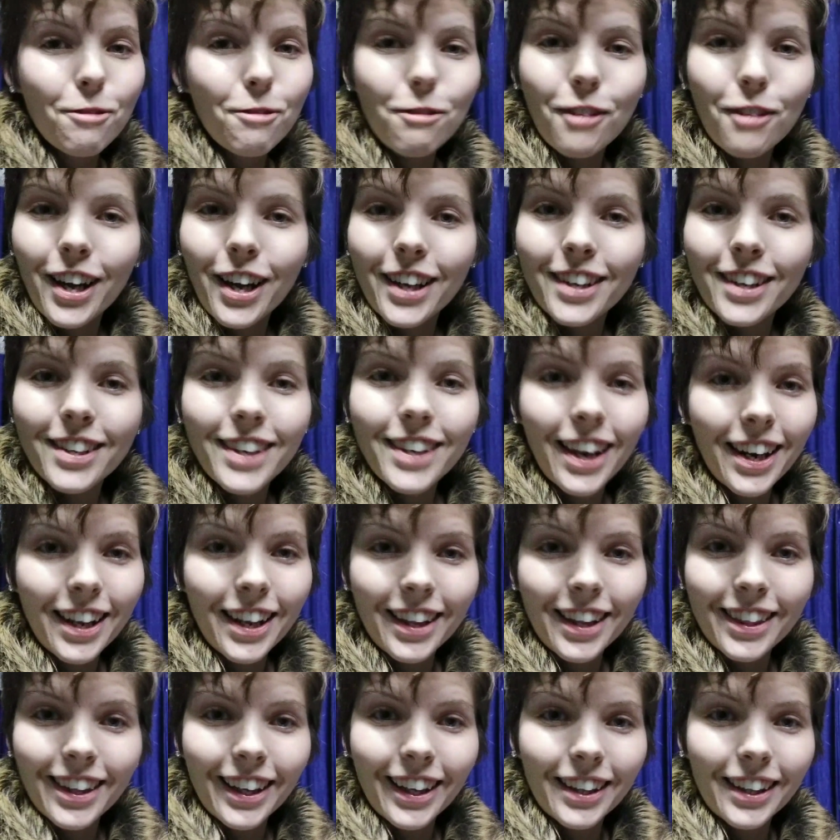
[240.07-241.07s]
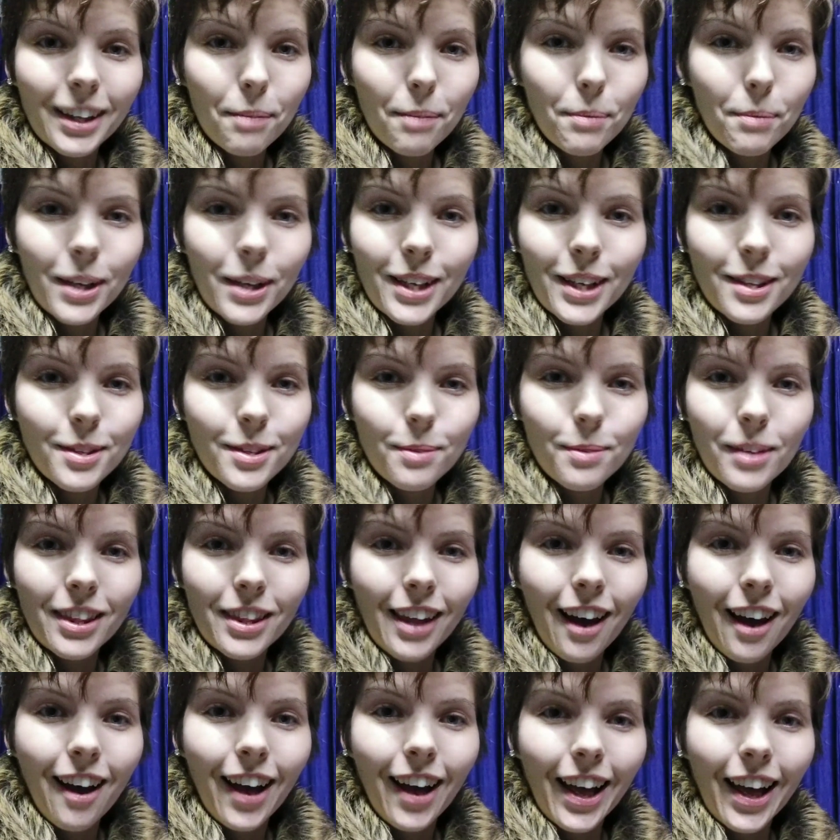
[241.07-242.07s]
find anything that begins with
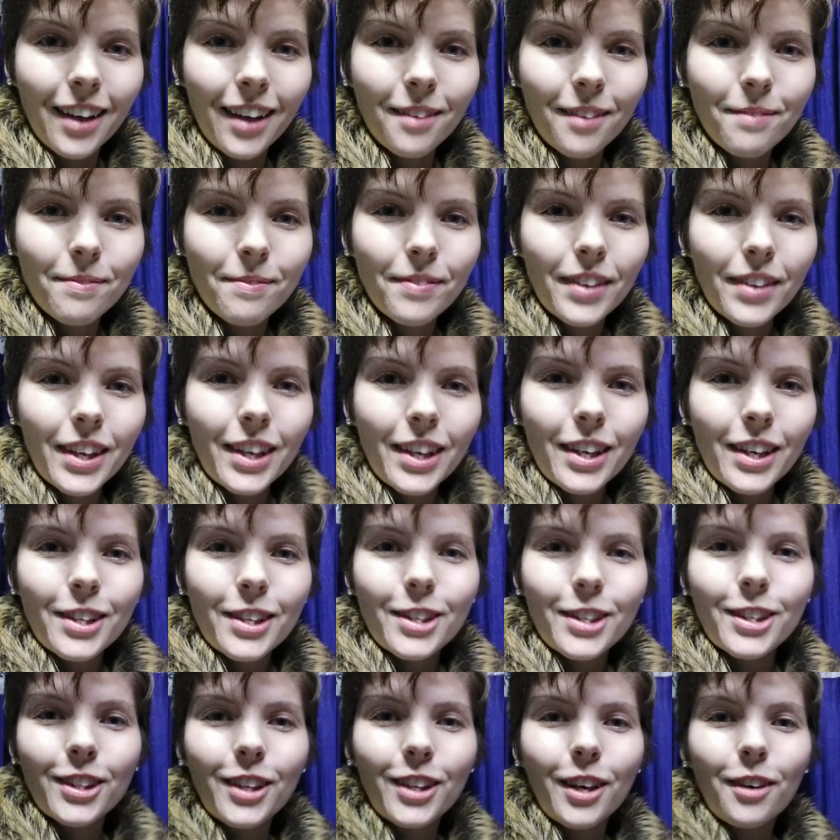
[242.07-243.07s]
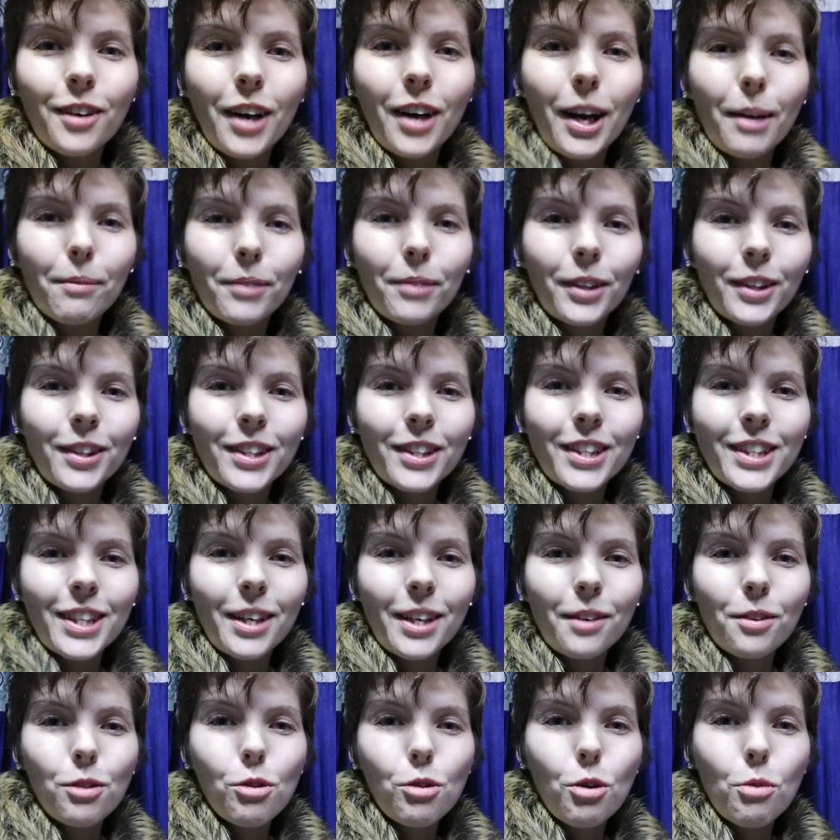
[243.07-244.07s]
I, so I'm going to
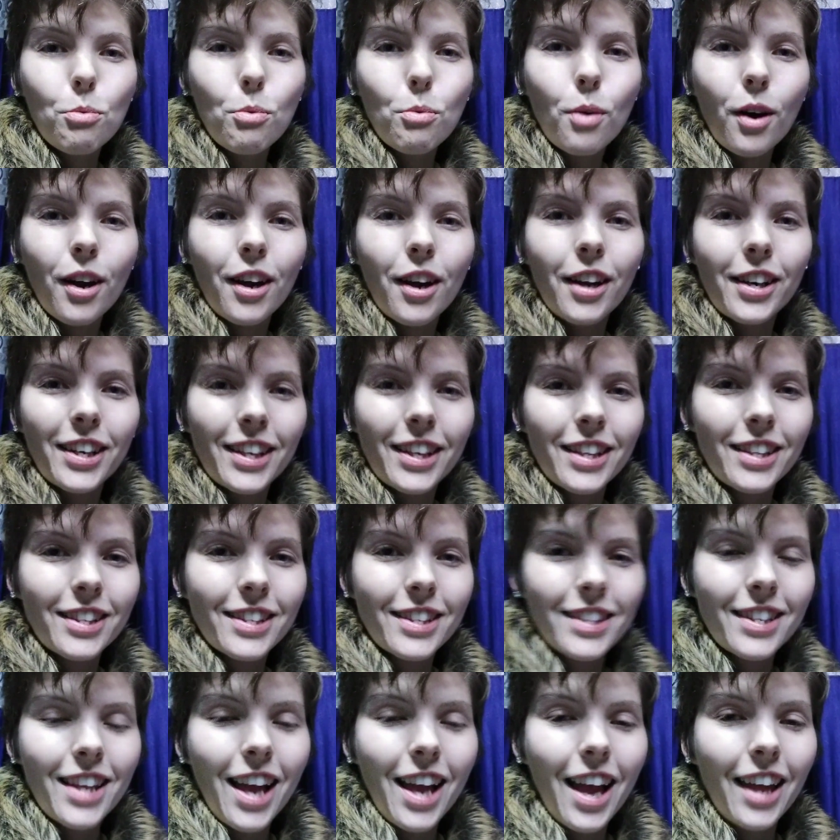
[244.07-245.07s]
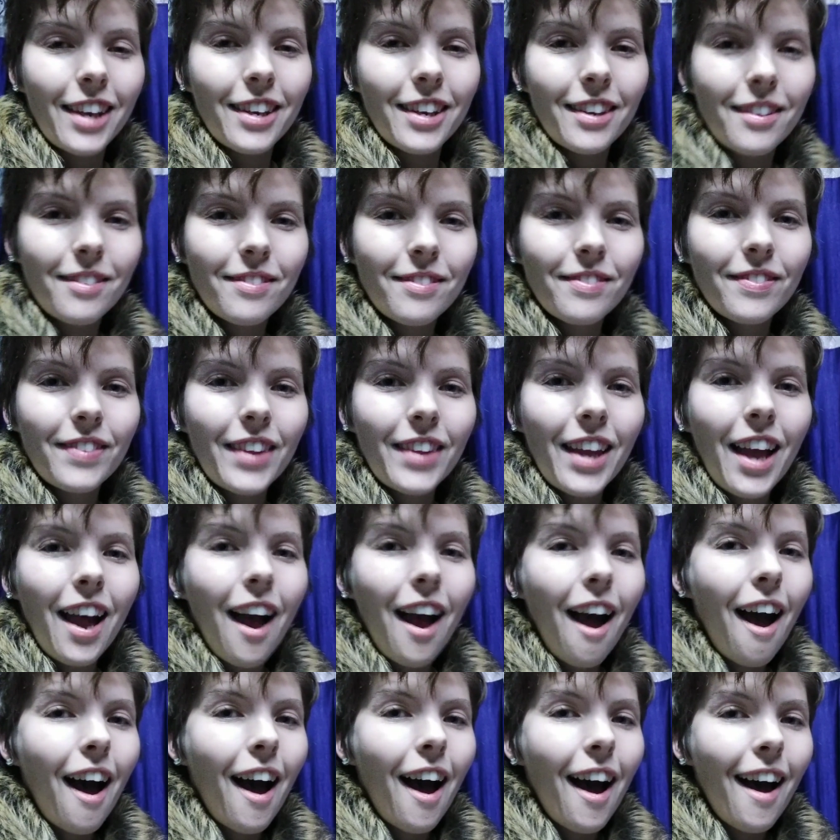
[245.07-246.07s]
tell you a word instead.
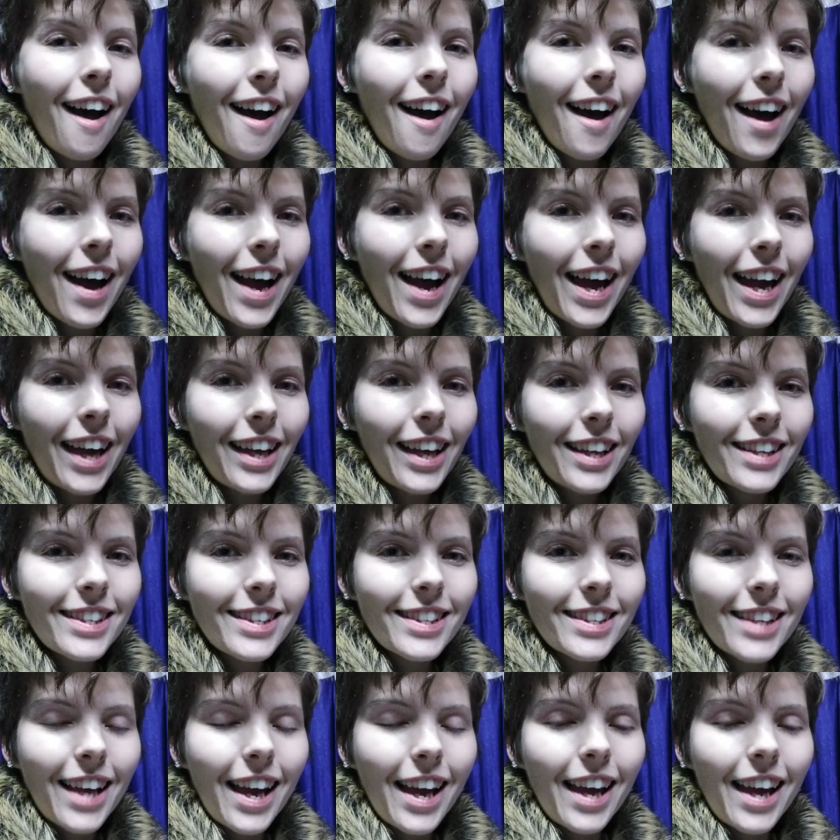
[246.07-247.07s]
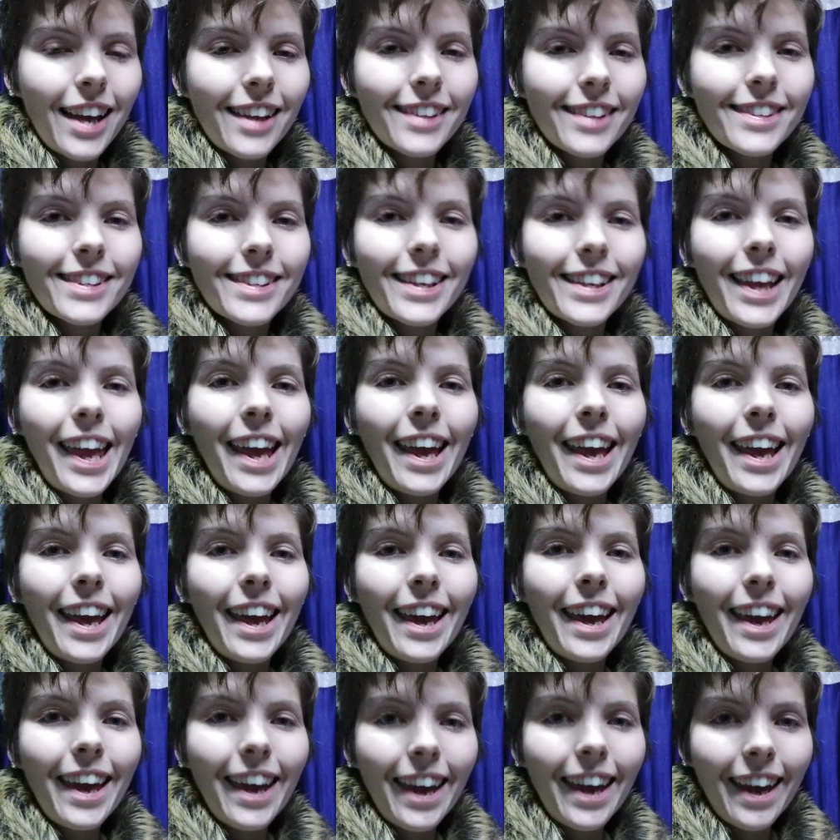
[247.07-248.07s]
I says
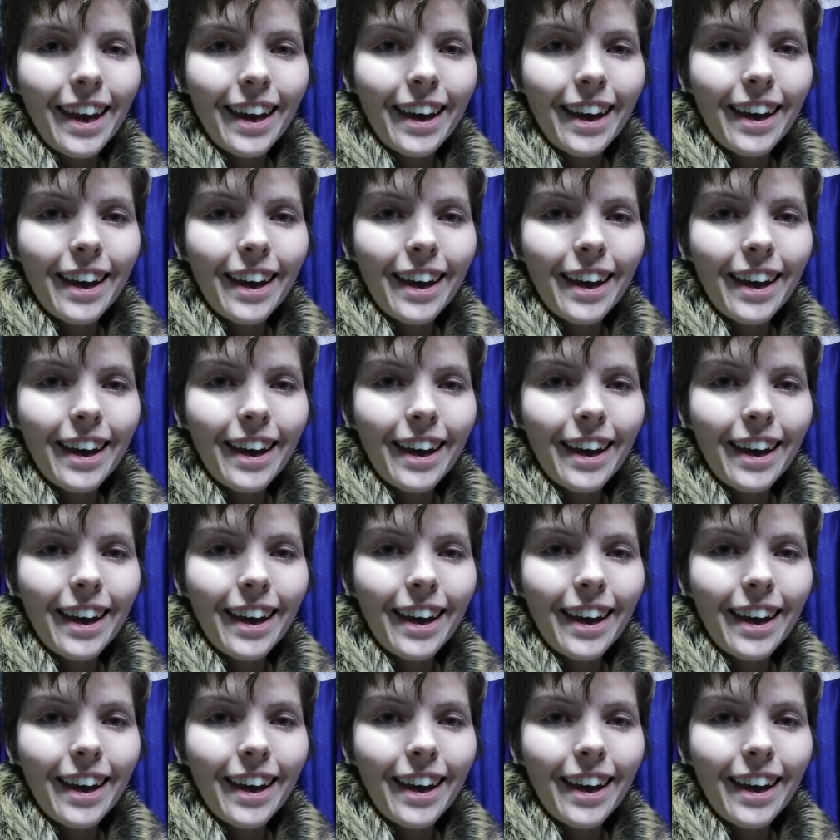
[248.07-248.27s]
I.